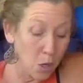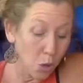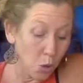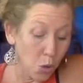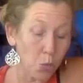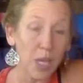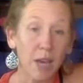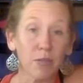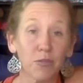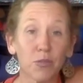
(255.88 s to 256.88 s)
or we
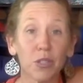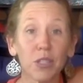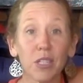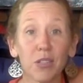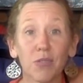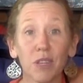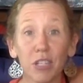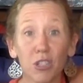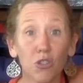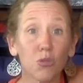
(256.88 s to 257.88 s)
have a foot that's
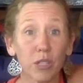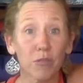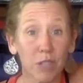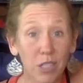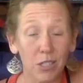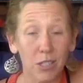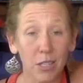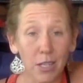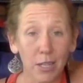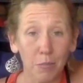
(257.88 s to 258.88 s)
very joint rigid,
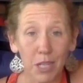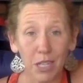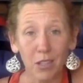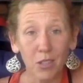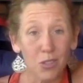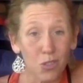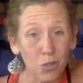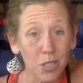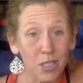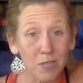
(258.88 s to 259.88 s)
meaning those
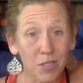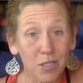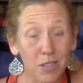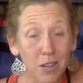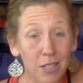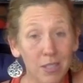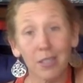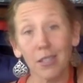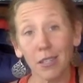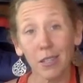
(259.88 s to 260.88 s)
joints have decided
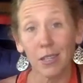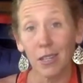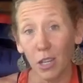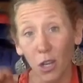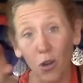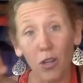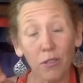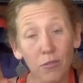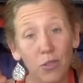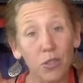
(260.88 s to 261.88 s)
to lock
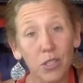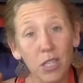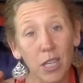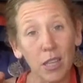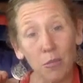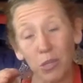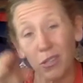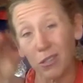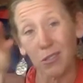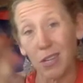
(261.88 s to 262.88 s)
and fuse together
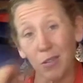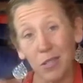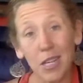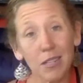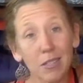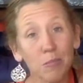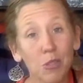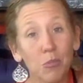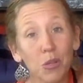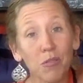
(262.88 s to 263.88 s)
because no one's asked them to
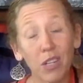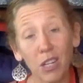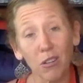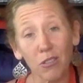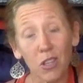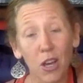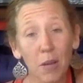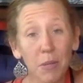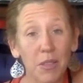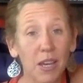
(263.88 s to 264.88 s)
move in a long
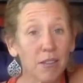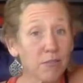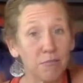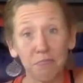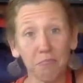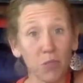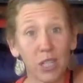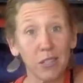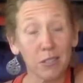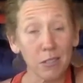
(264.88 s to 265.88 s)
time, and they've
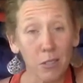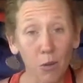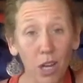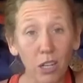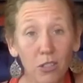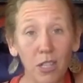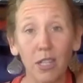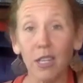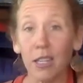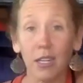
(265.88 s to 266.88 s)
reasoned quite
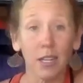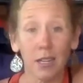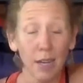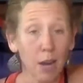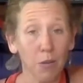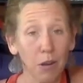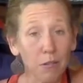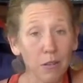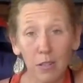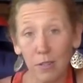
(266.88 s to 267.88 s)
logically that, oh
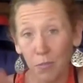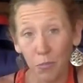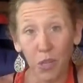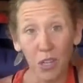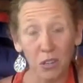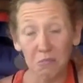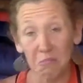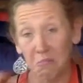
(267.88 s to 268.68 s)
well, we're not